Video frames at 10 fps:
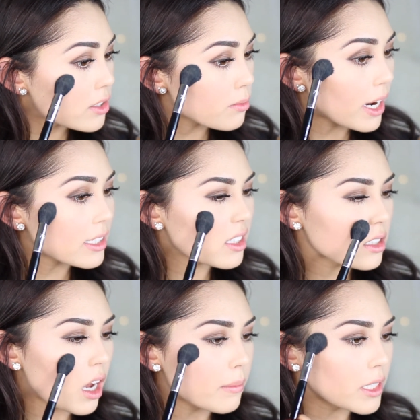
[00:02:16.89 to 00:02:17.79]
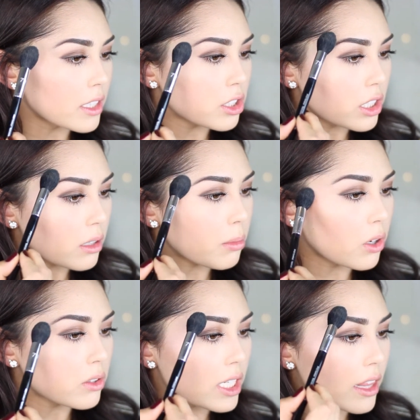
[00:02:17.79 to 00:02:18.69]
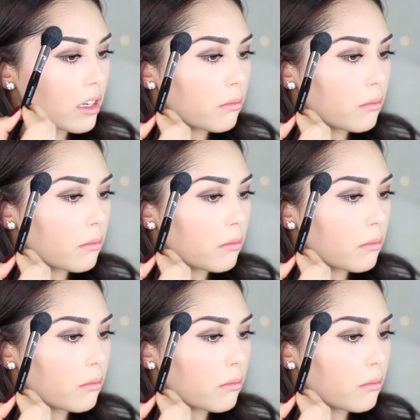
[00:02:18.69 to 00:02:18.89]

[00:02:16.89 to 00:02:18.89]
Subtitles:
right to the tops of the cheekbones and then